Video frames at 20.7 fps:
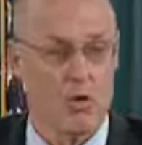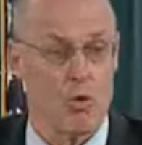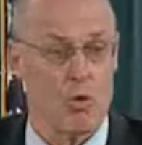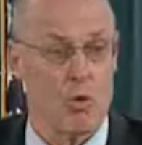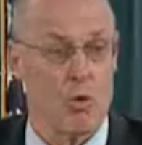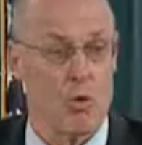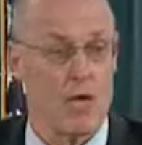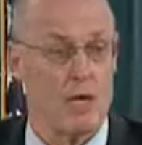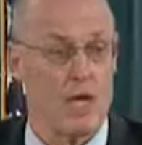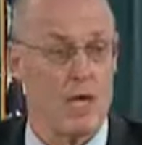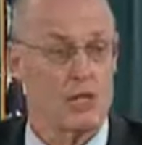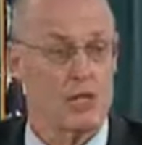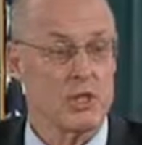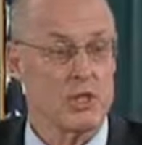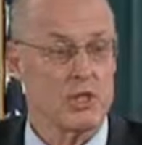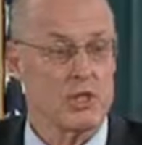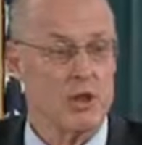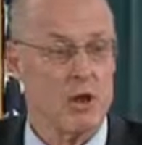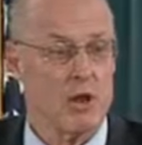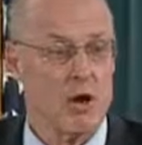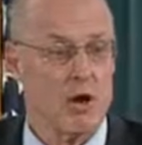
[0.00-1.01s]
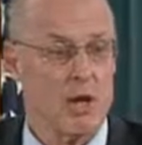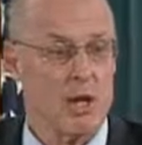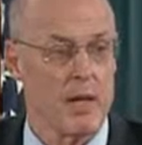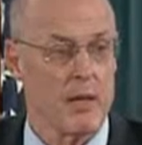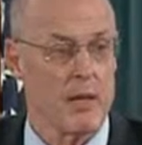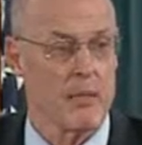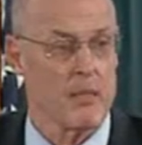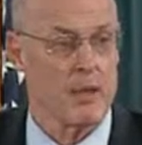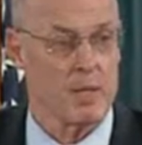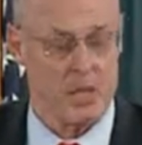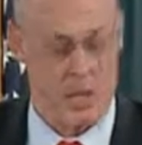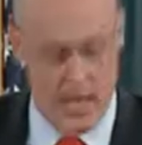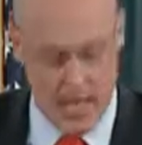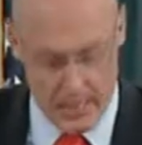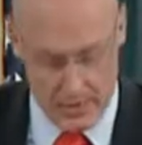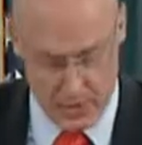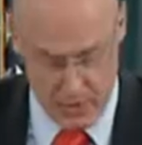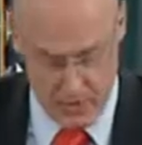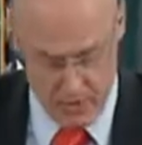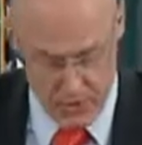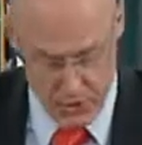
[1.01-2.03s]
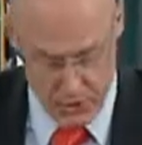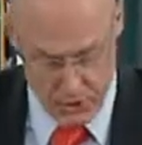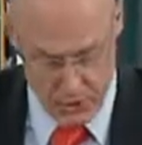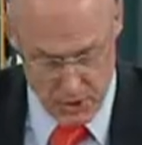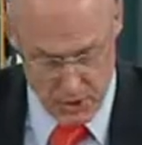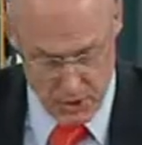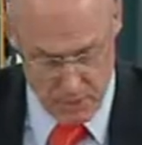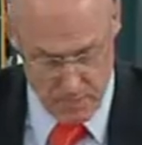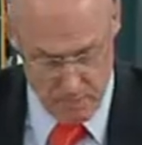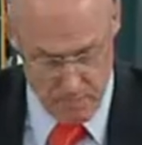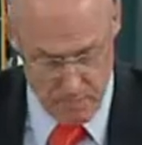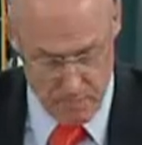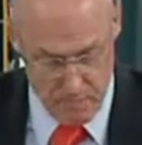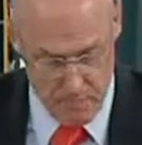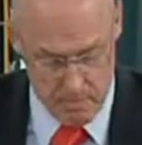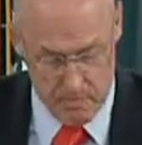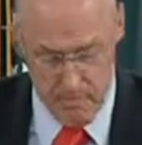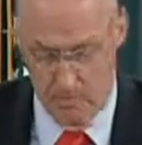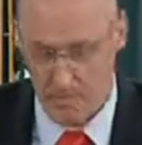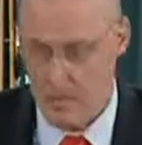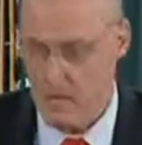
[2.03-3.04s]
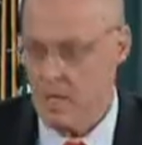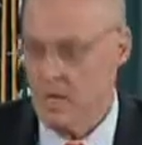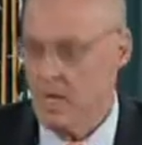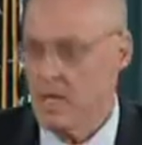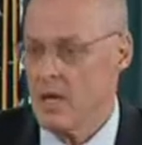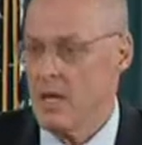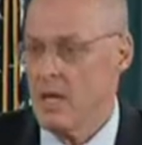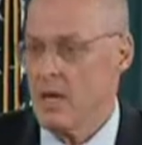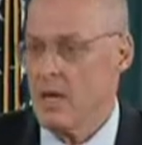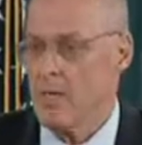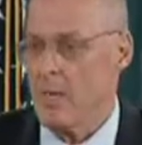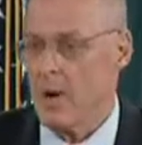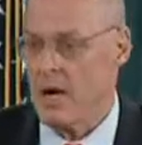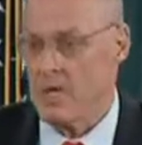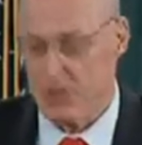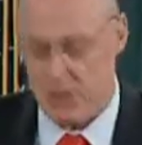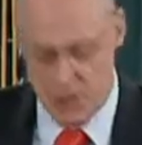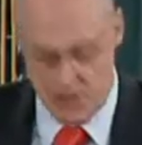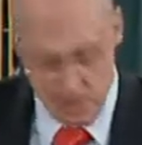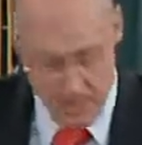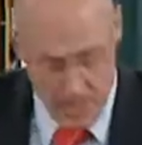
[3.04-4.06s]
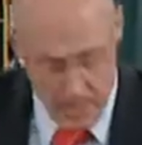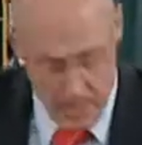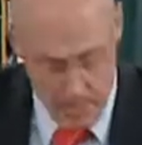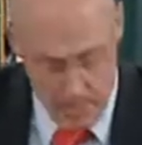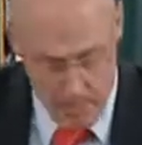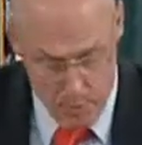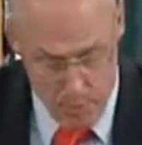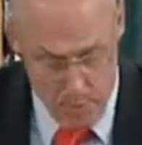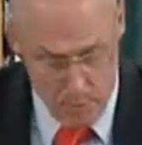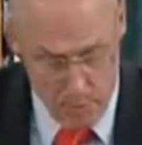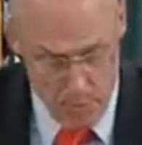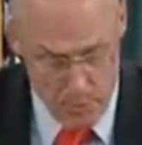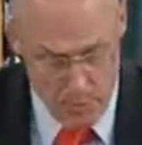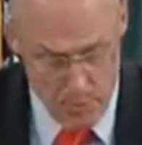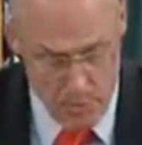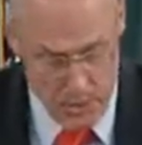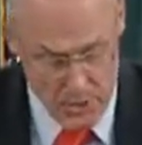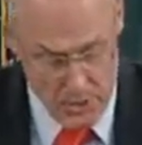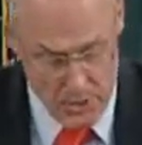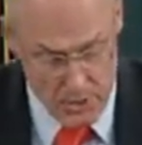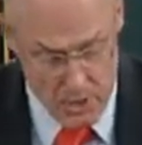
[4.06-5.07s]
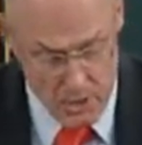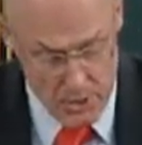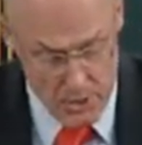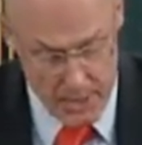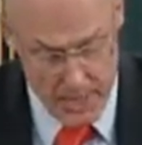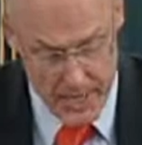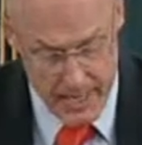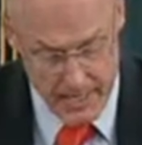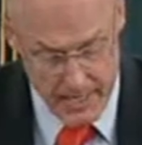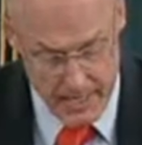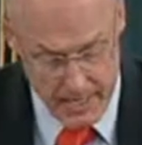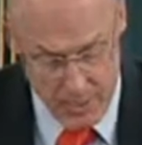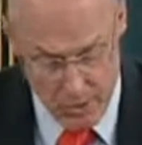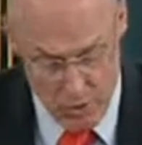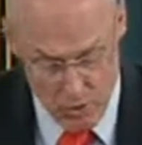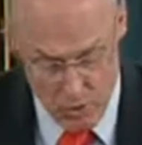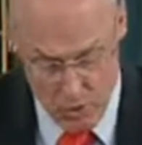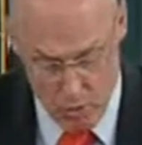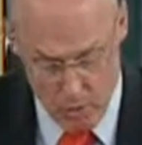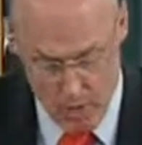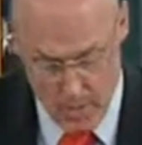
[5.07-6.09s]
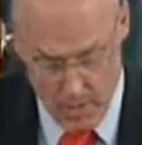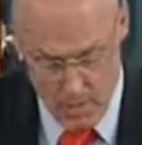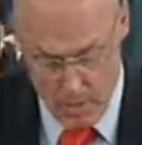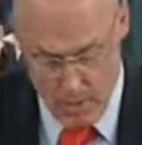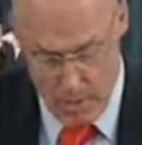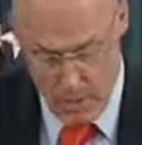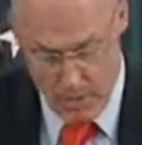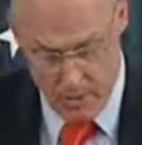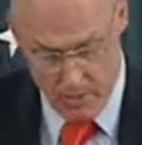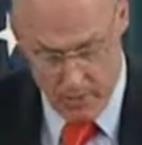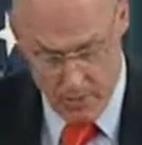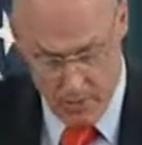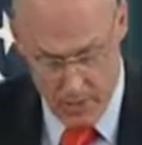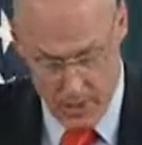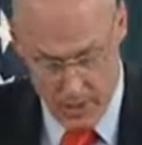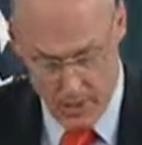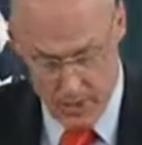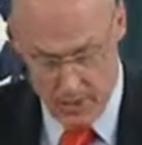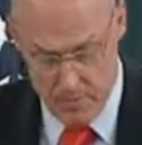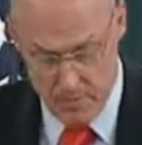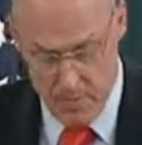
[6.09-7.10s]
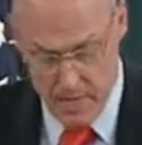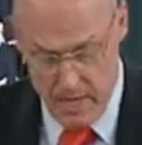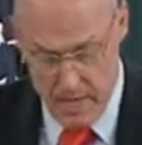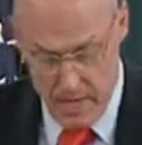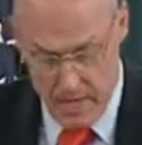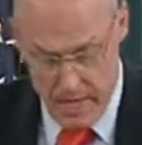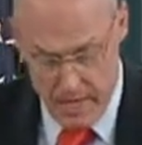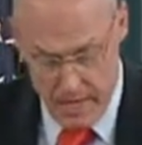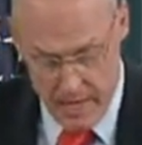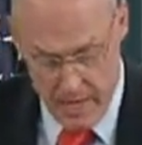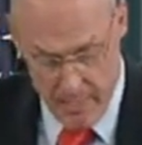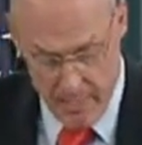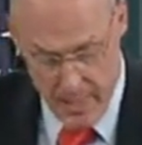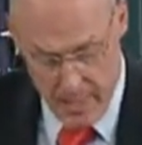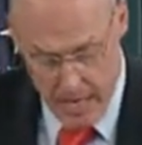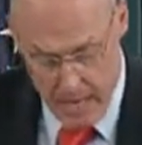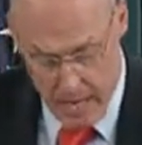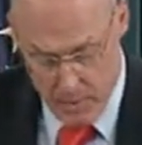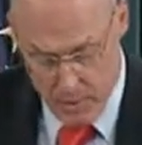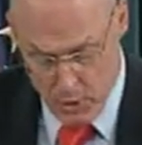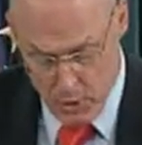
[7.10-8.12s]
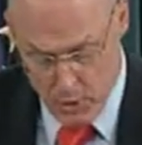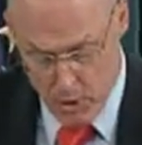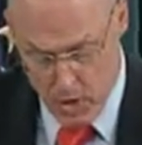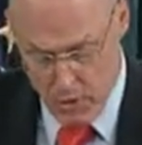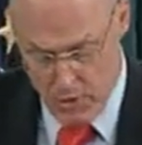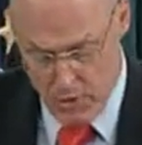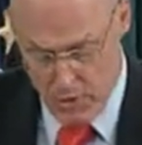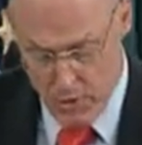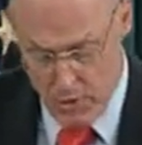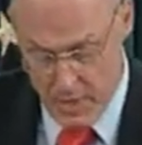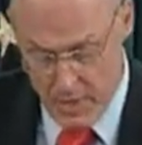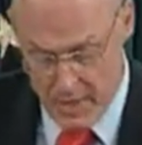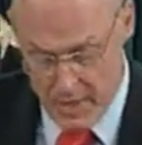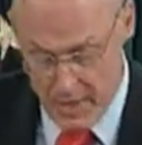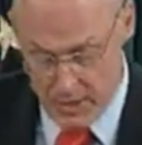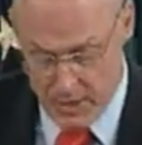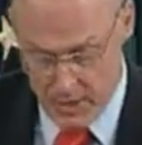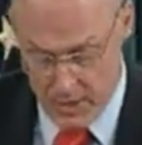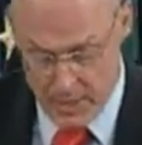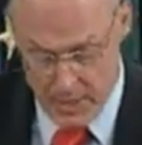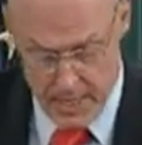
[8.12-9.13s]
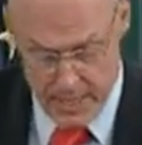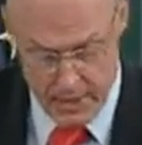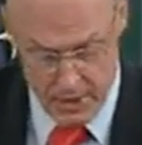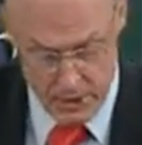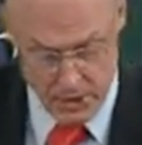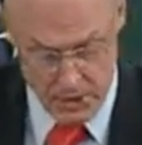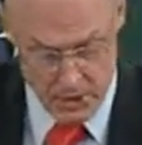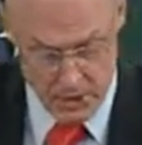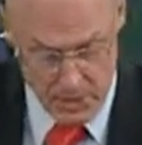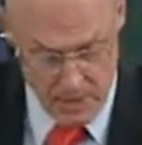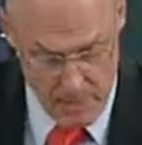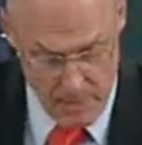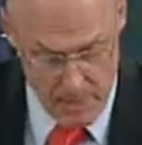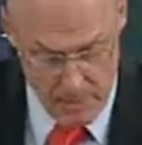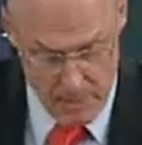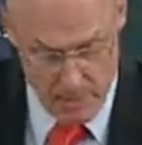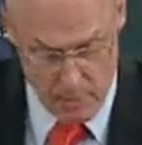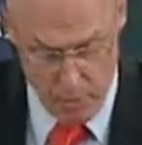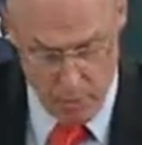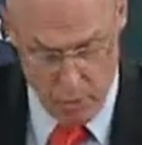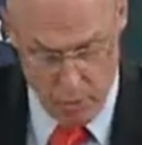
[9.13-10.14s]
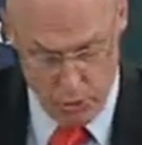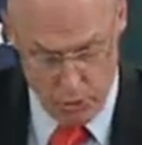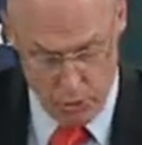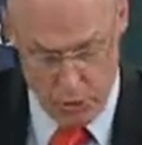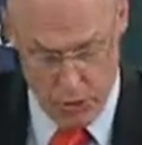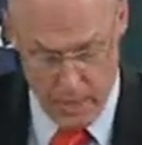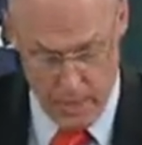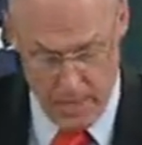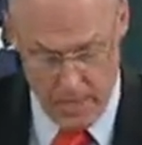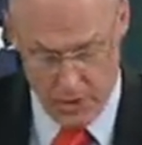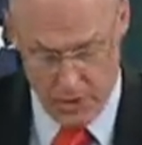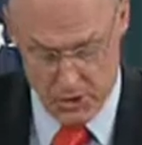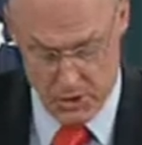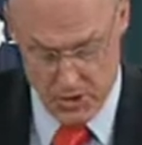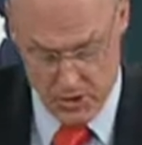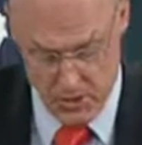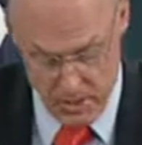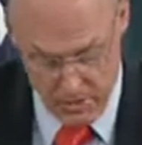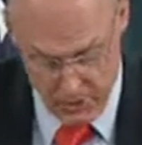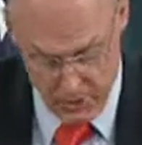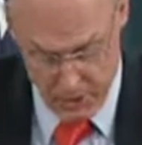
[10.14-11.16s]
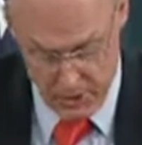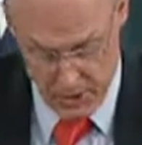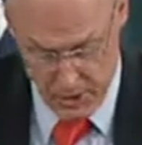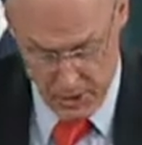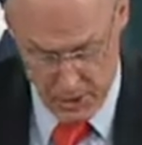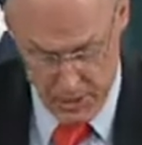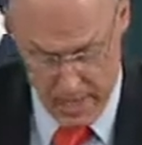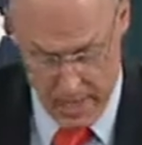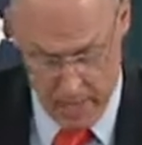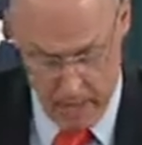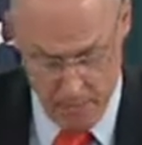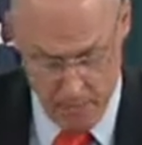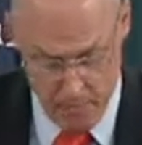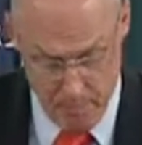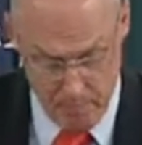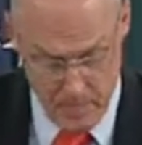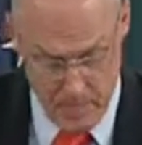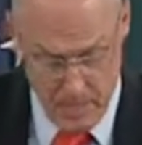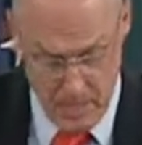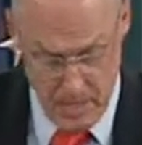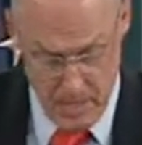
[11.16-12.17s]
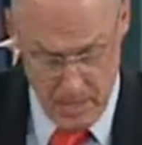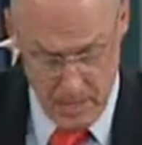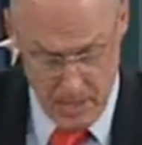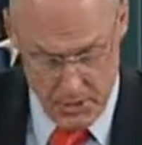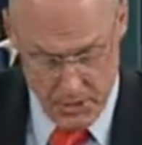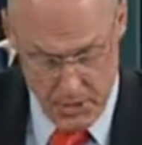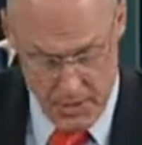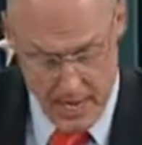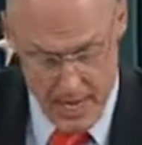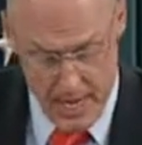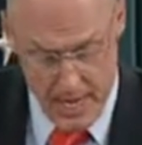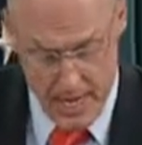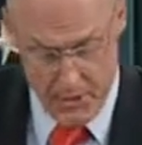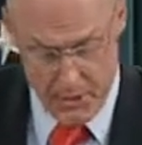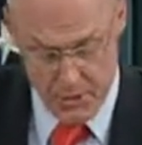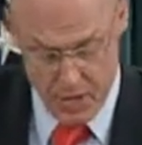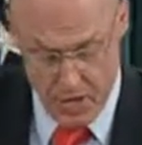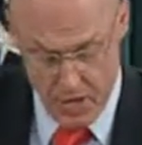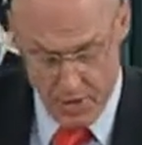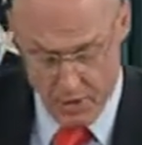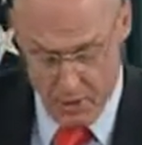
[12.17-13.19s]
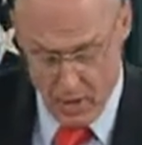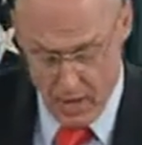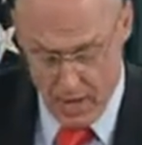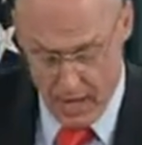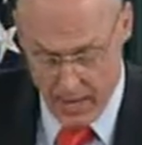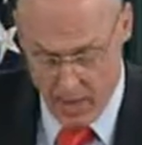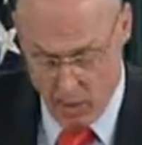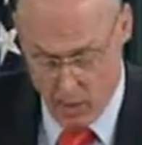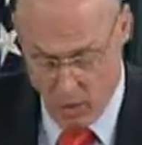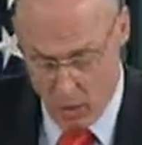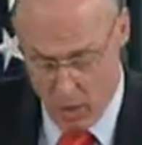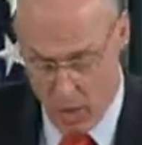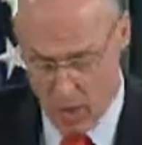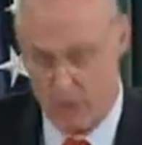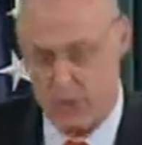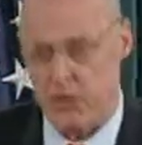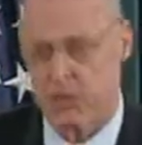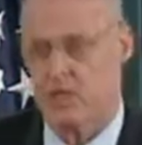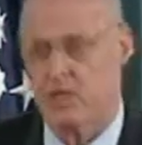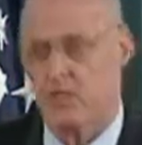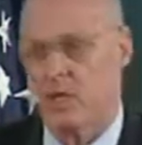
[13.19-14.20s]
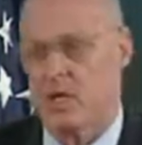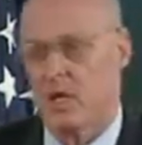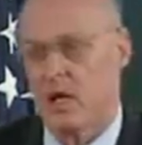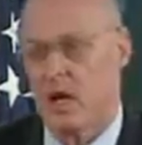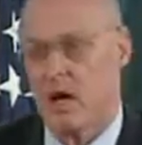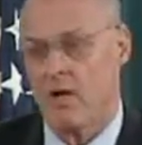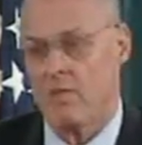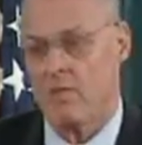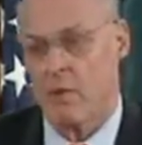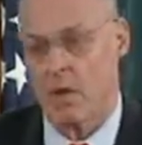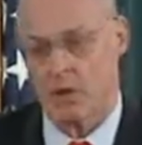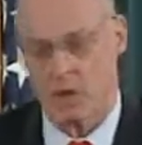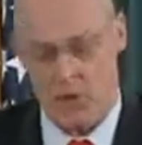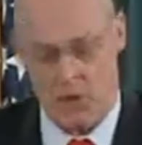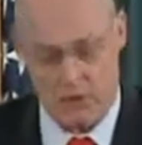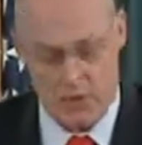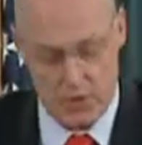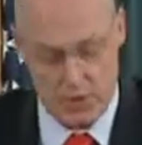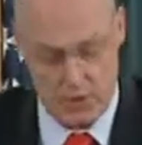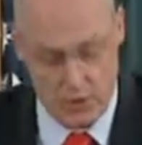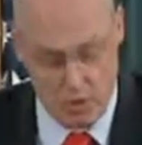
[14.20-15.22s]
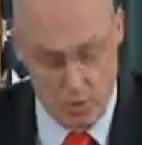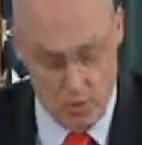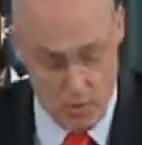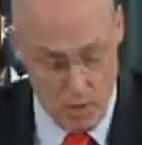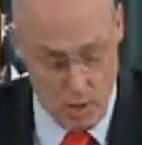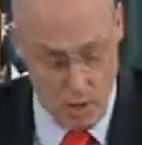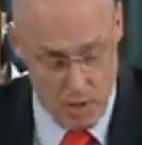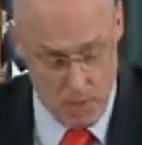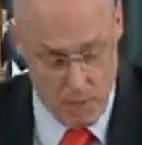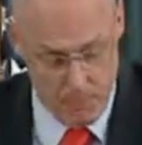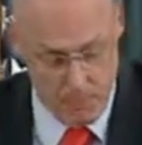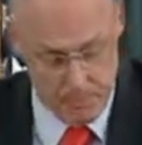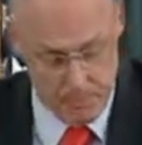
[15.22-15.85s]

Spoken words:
were necessary but not sufficient. By September, uncertainty had led to a credit market freeze, and it became clear that we needed to take a systemic approach on a significant scale to get at the underlying cause of much of this turmoil.